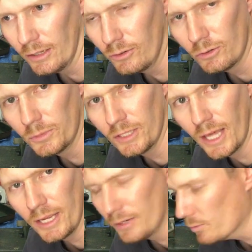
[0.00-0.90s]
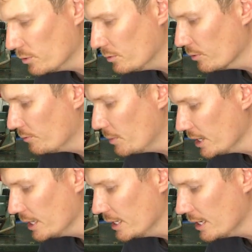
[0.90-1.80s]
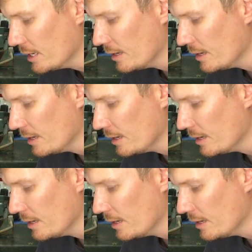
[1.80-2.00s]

Normally they would have been,